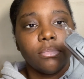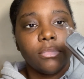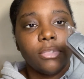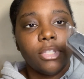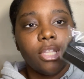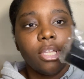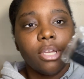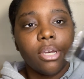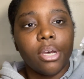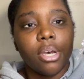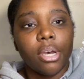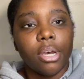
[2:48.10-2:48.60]

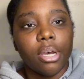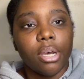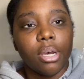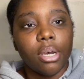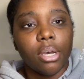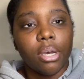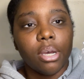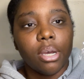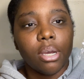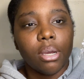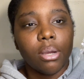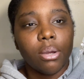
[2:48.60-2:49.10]

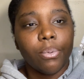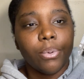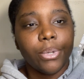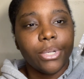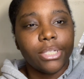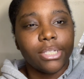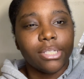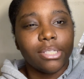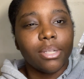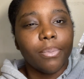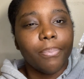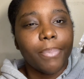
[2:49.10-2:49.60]
The what is
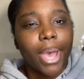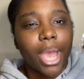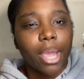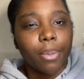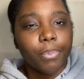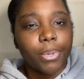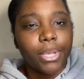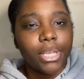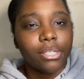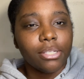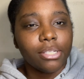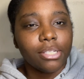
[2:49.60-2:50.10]
this? The back
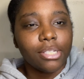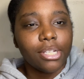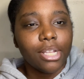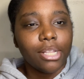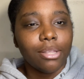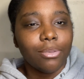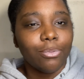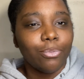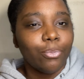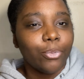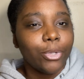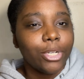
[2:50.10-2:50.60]
piece, is that
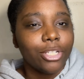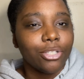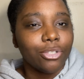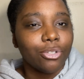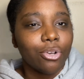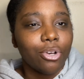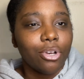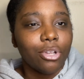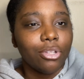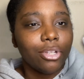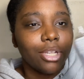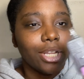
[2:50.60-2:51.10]
what it's
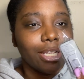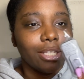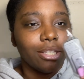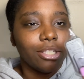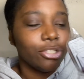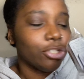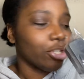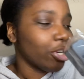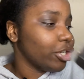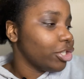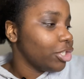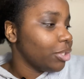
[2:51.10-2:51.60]
called? Or like the
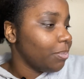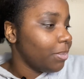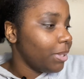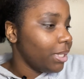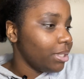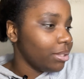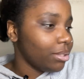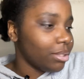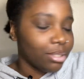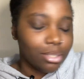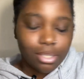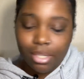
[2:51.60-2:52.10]
charging
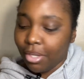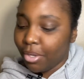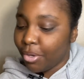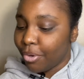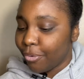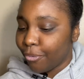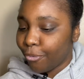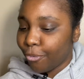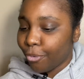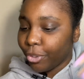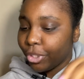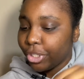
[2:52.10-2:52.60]
piece
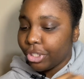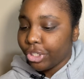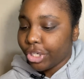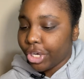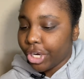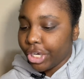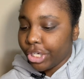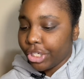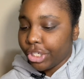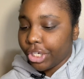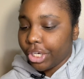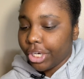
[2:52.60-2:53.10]
for the
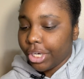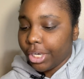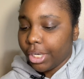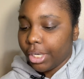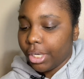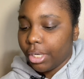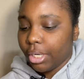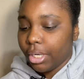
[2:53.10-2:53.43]
charger.